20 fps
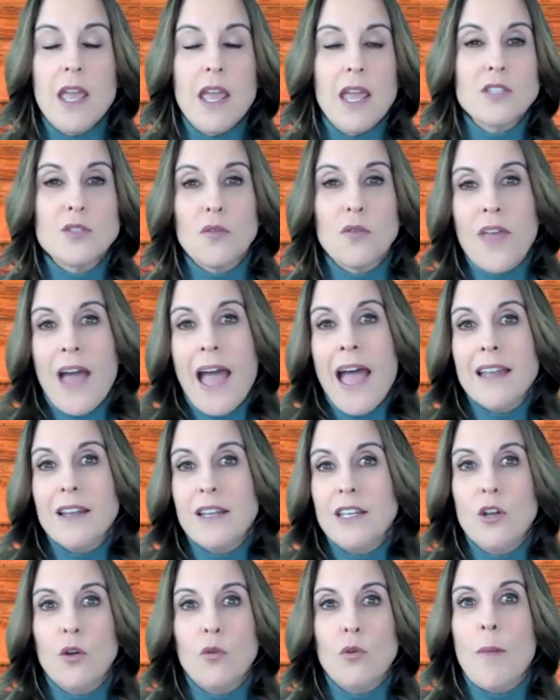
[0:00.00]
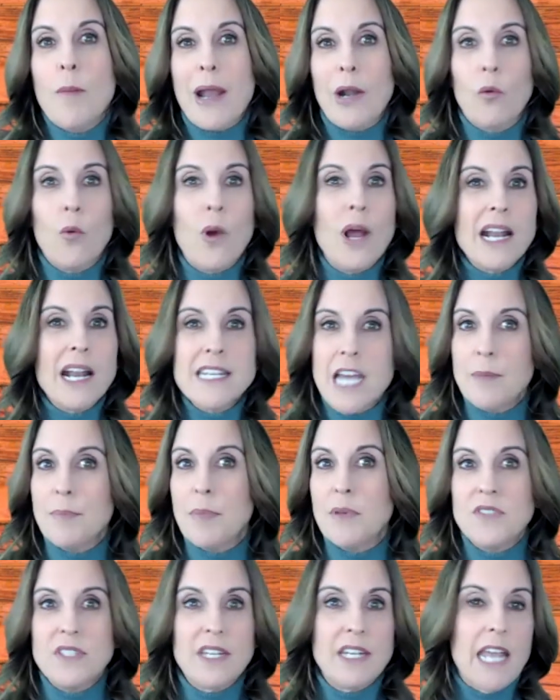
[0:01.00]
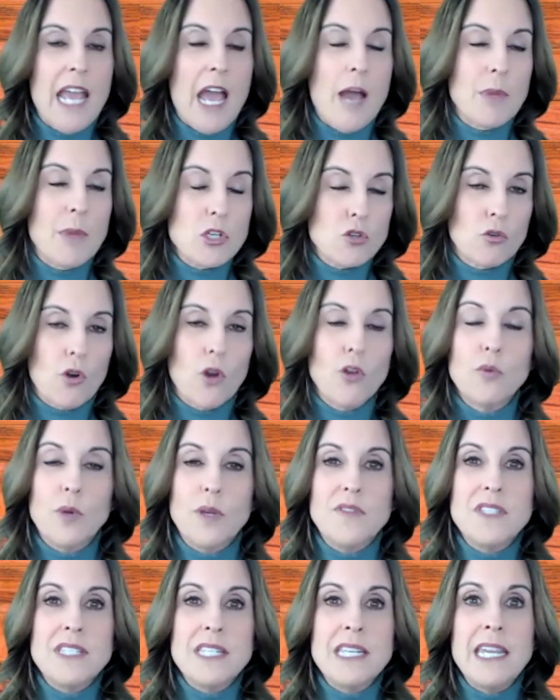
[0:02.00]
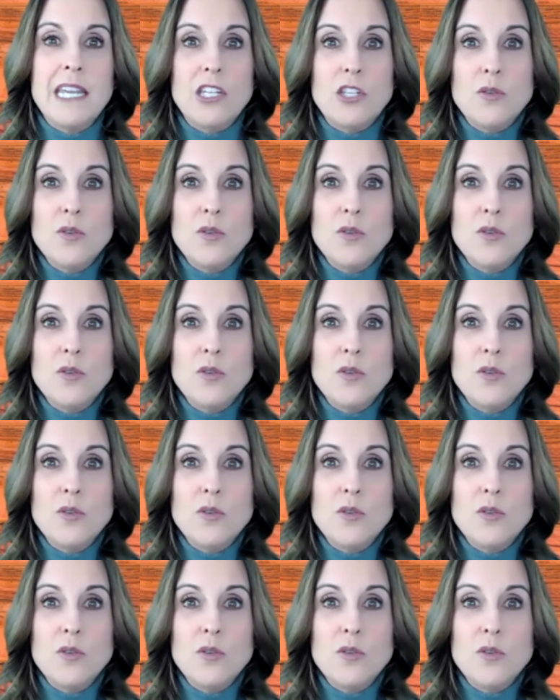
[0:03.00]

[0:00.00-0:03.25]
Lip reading: And so that, no matter what type of city, how much growth we've seen,